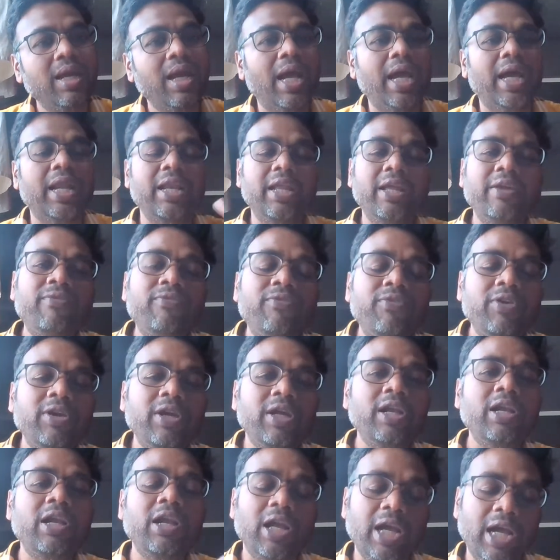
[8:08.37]
And if you,
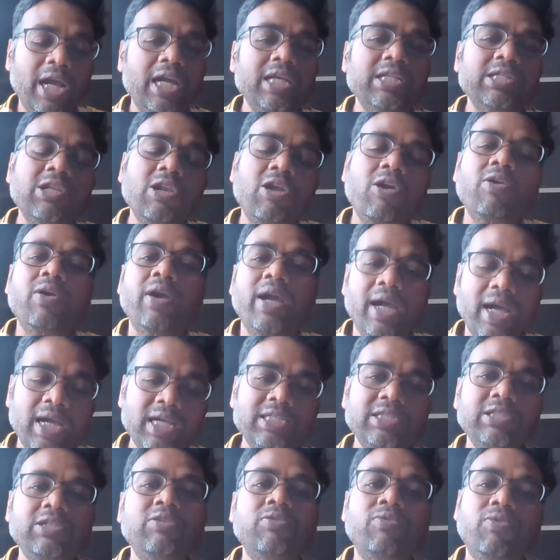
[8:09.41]
in as long
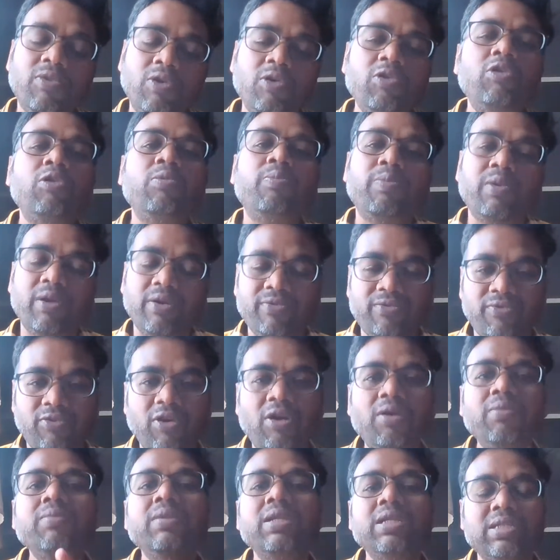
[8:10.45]
as you want to
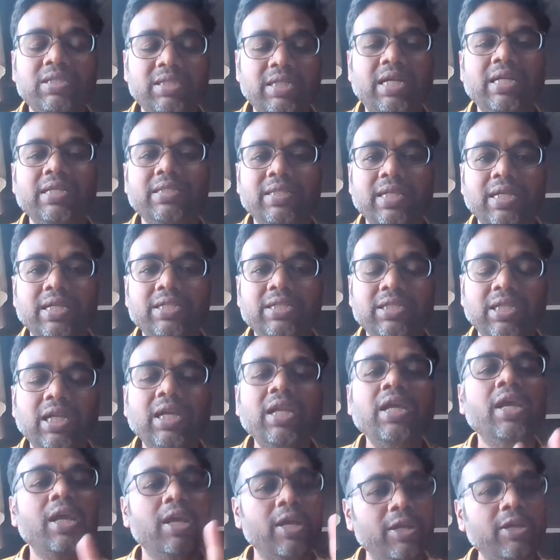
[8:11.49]
perform this
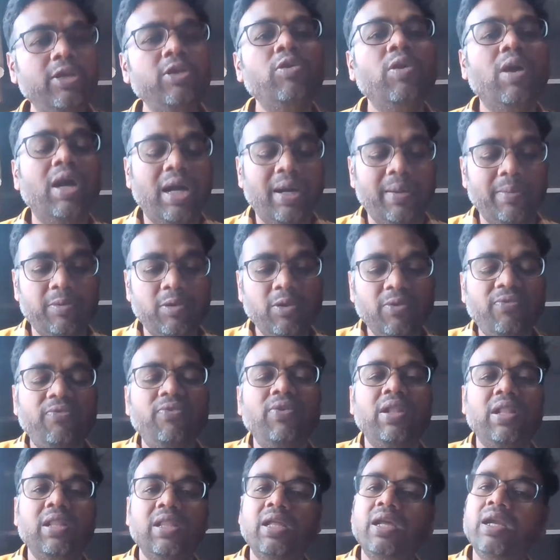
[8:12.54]
transaction, you have to
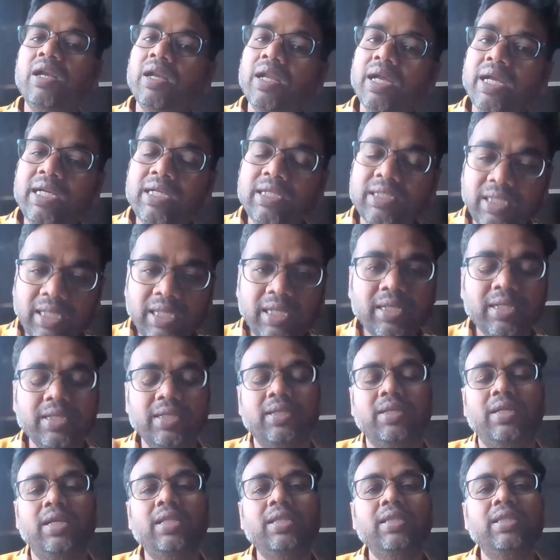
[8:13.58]
fill the right
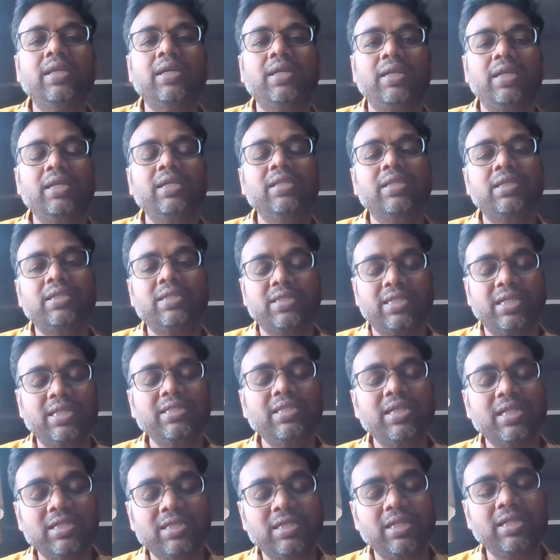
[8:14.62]
thing in the
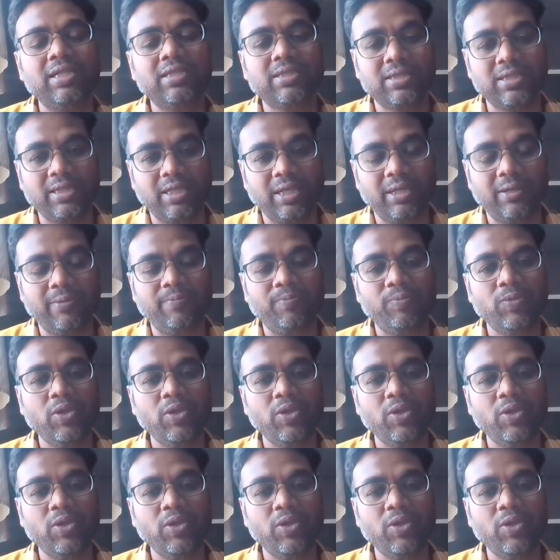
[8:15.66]
transaction screen.